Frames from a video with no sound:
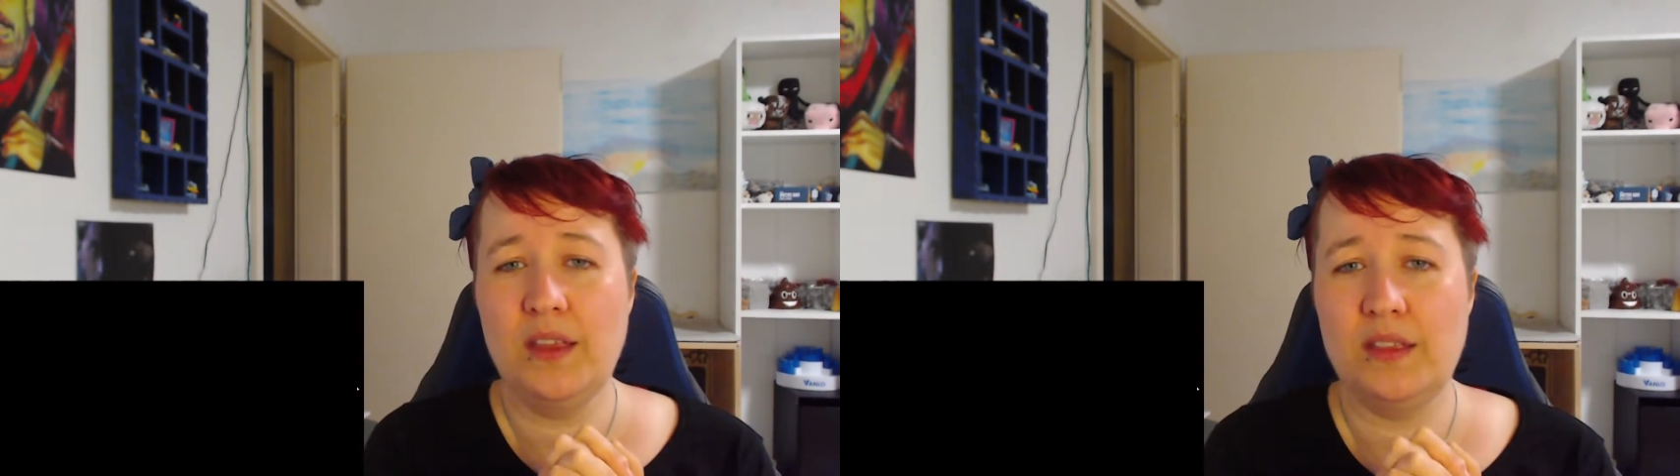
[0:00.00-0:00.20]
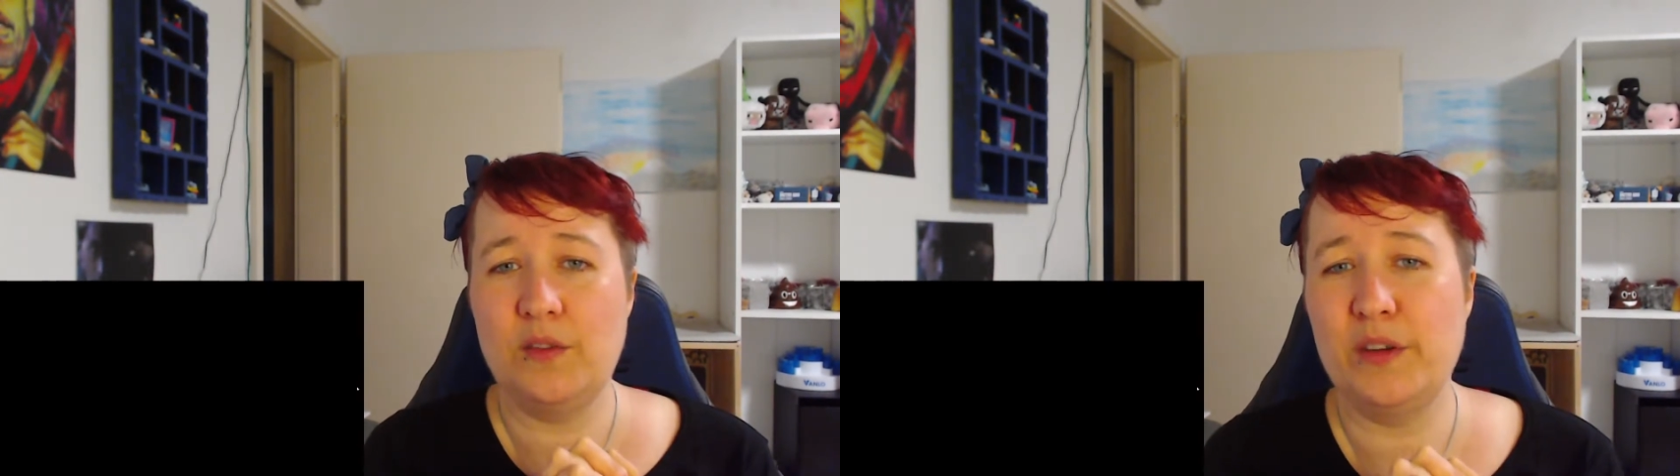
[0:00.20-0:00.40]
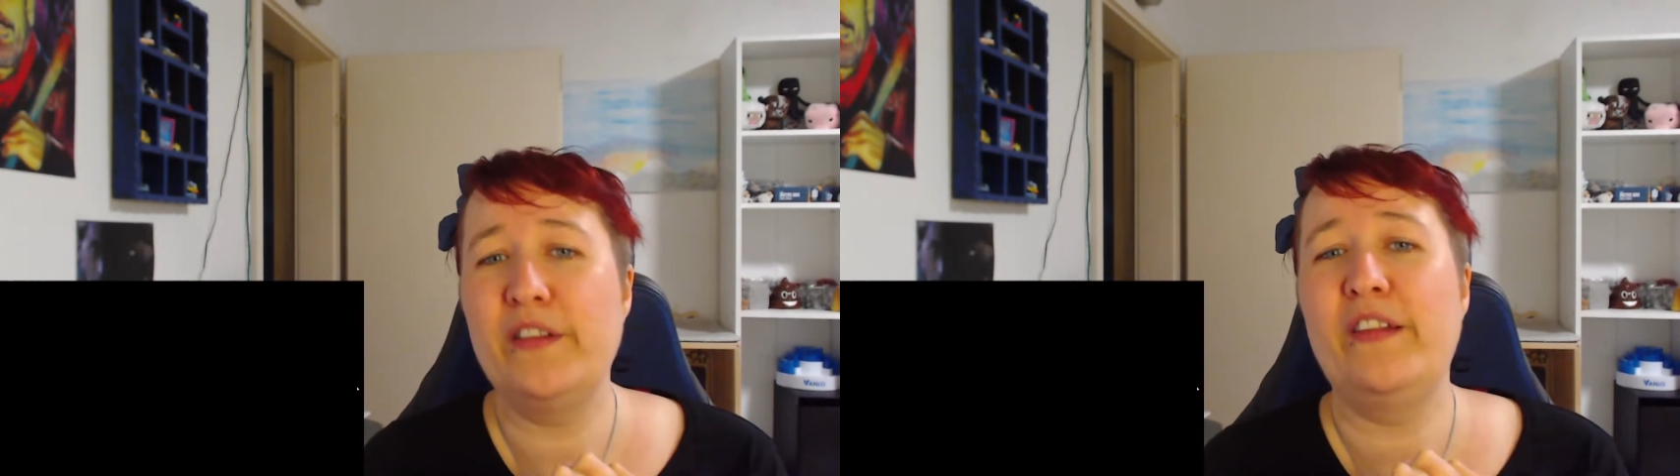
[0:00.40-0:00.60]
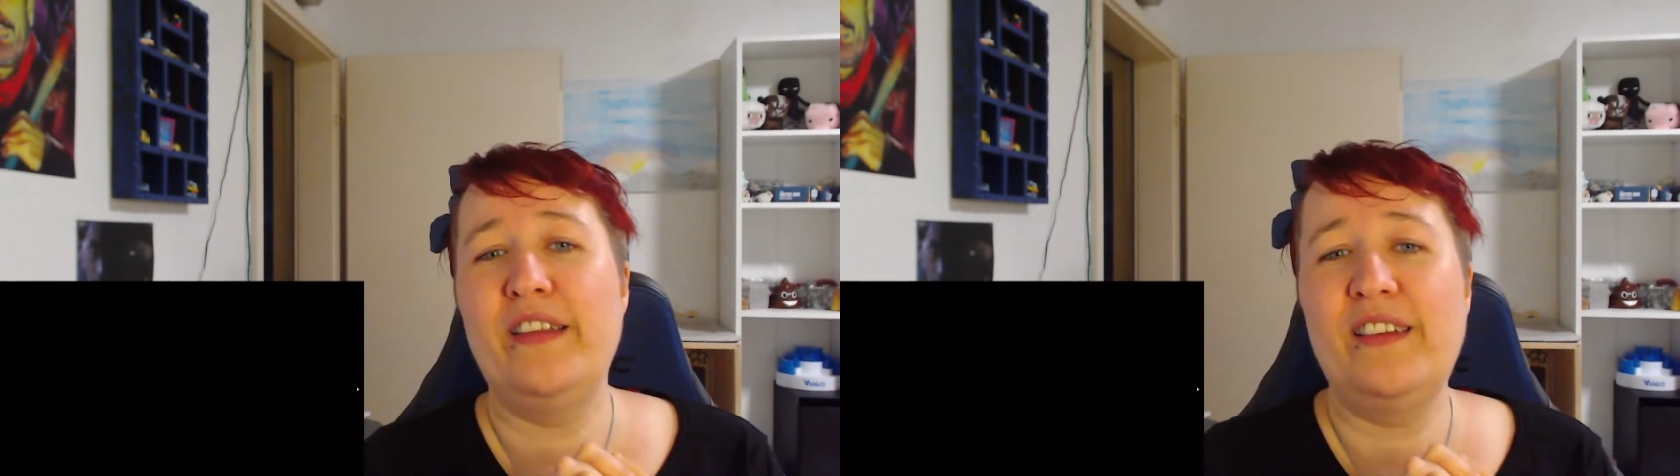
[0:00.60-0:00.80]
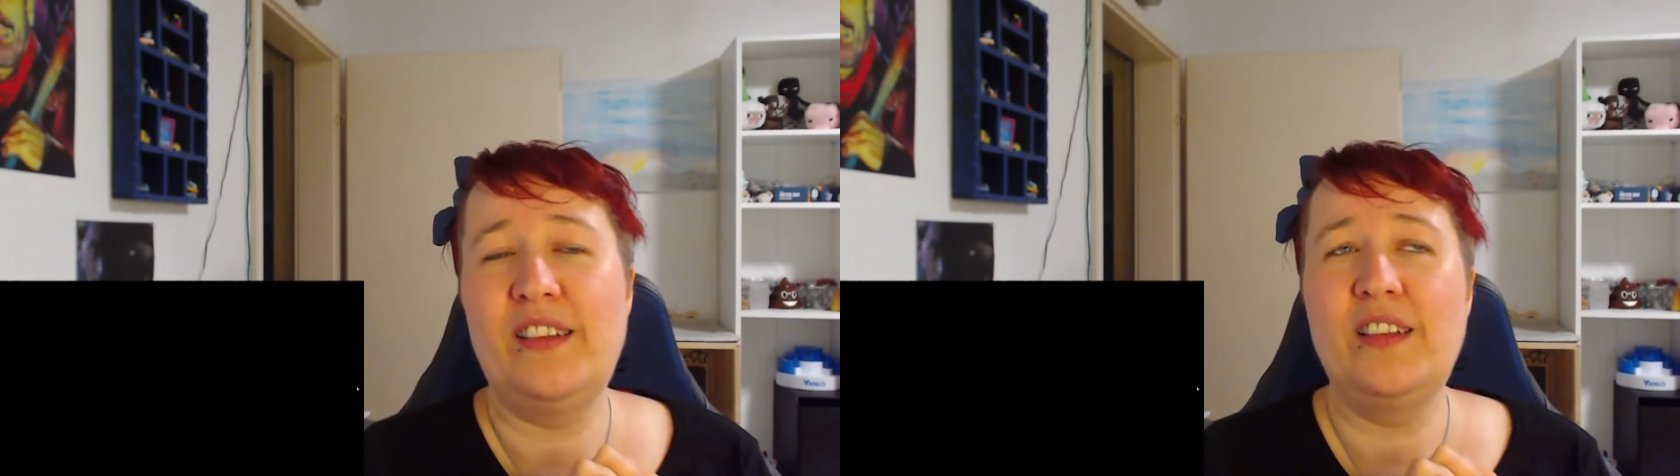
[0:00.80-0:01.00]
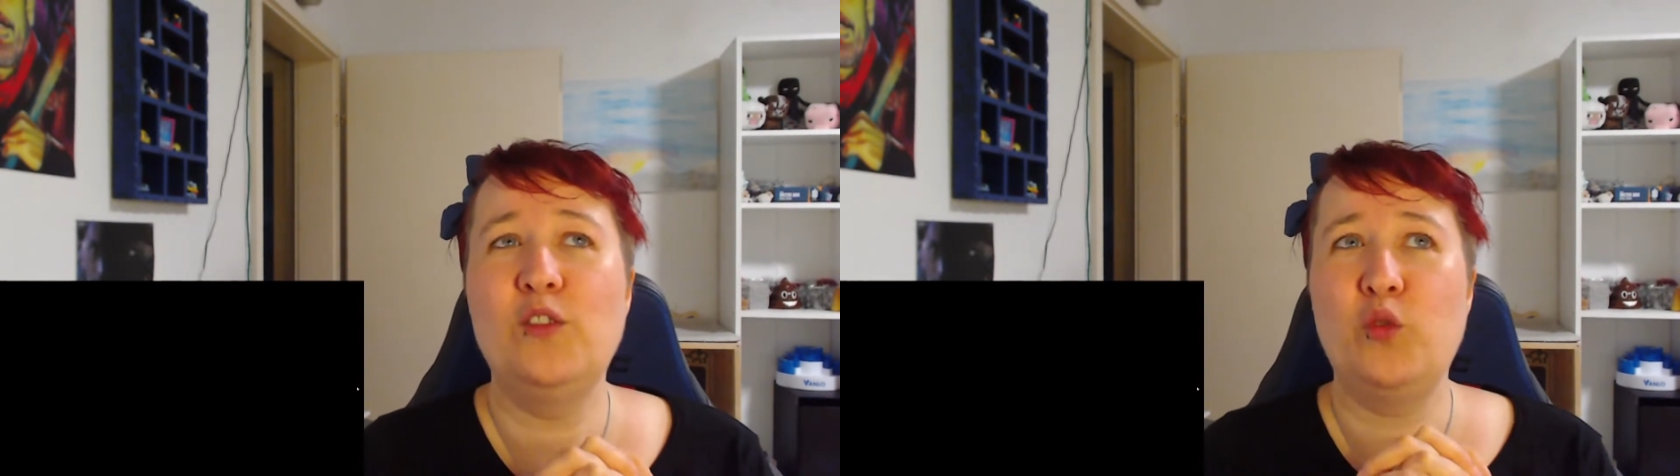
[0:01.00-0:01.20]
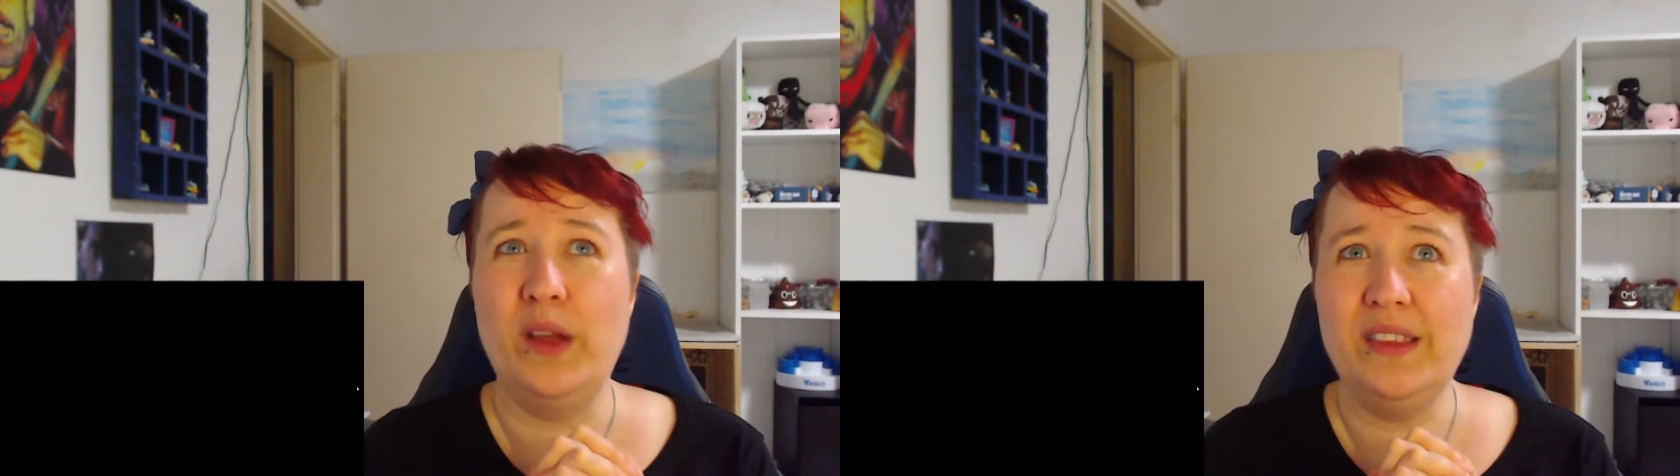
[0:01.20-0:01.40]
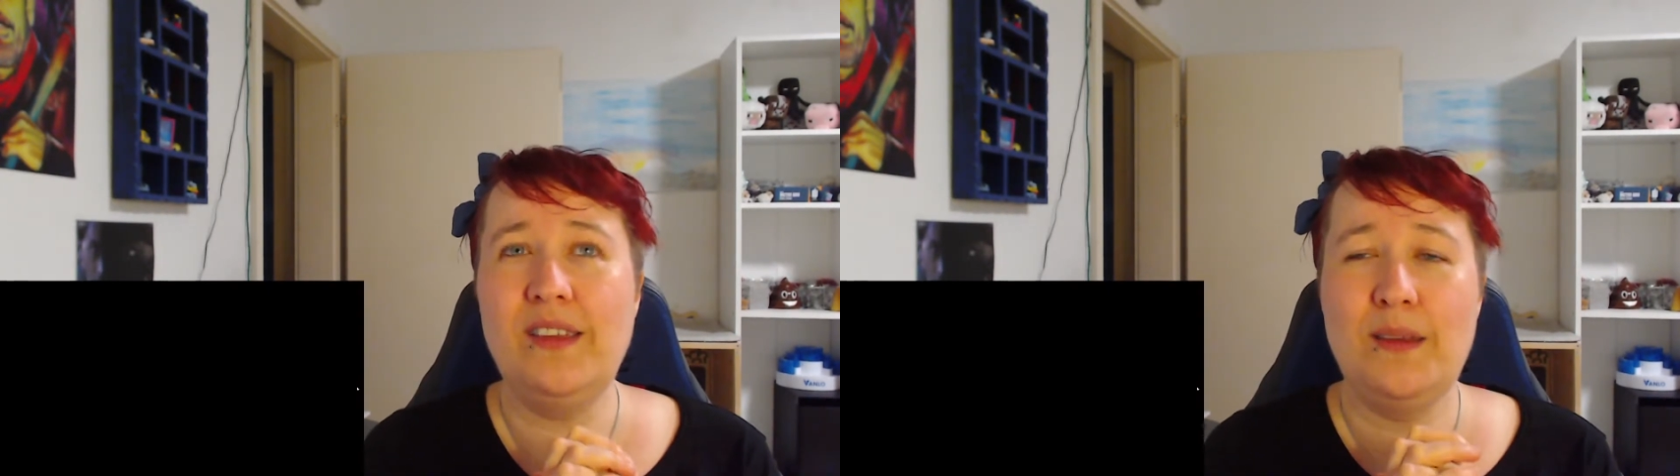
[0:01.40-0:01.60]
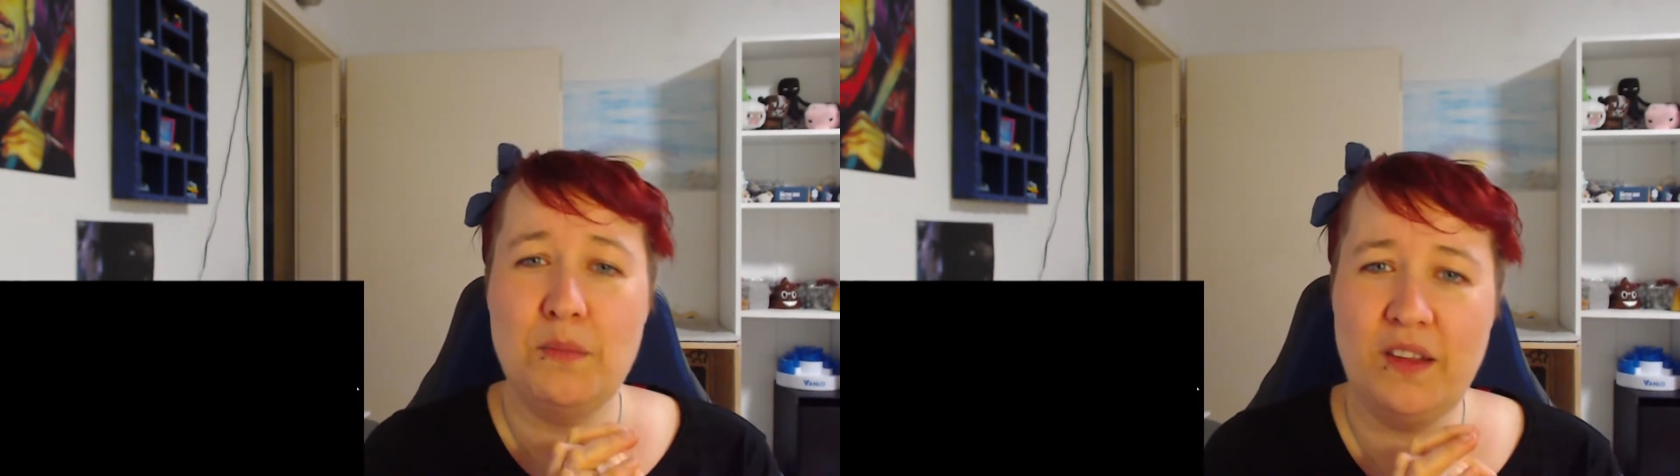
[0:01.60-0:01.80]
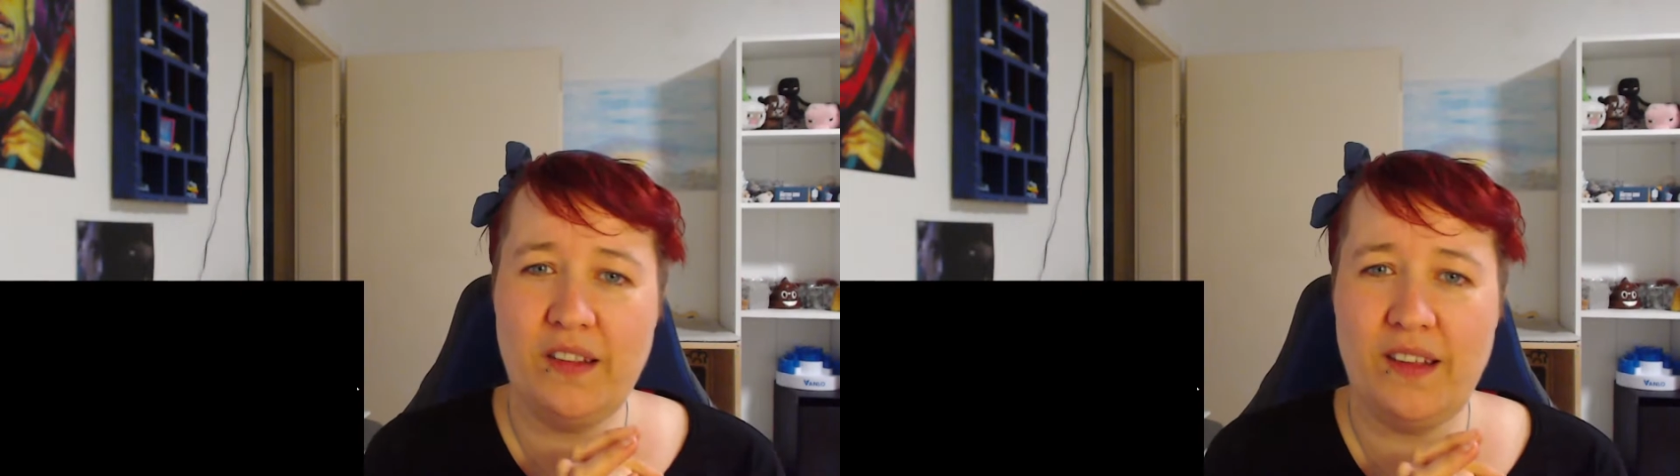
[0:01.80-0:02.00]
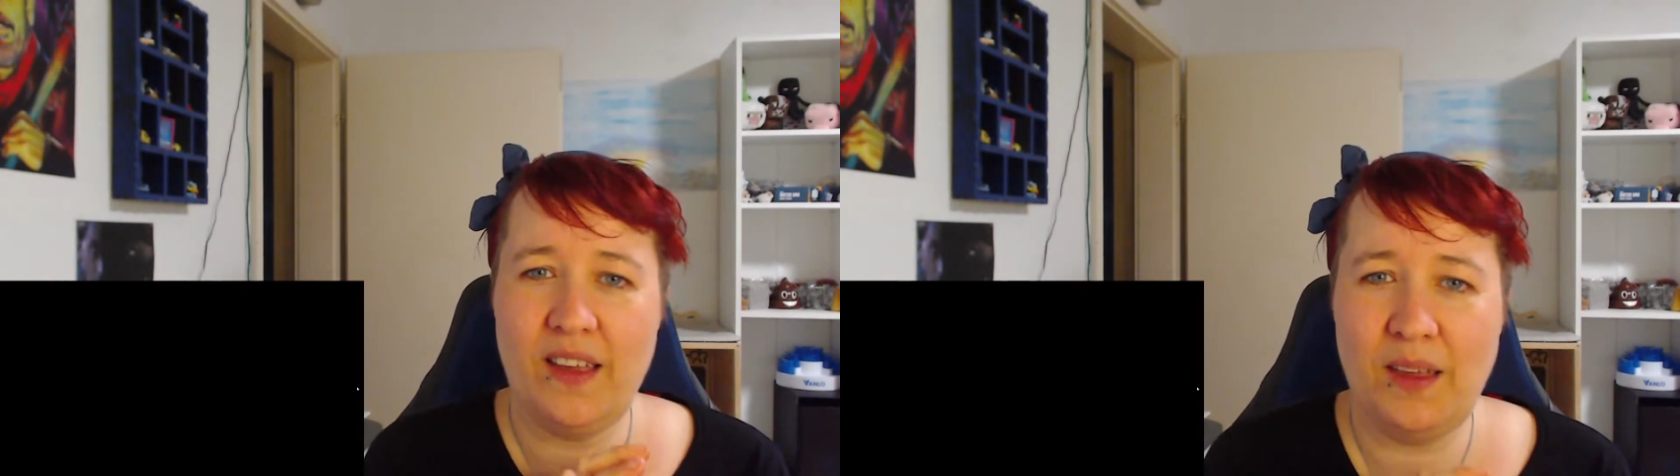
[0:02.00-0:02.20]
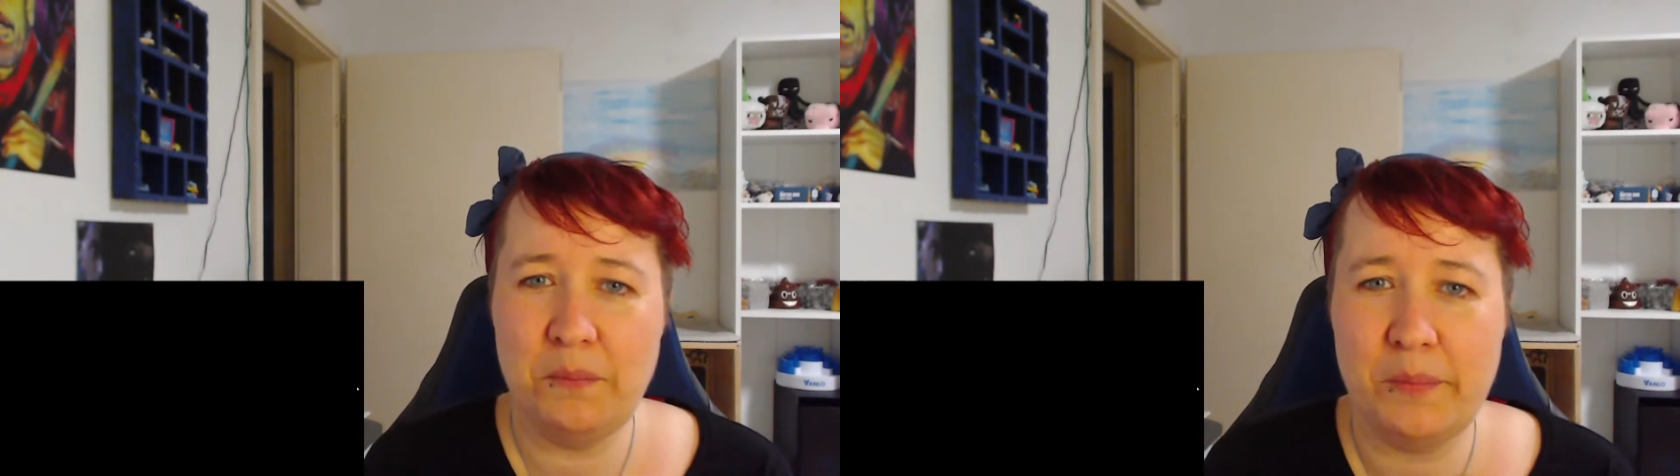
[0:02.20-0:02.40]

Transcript: There are still 20 missing,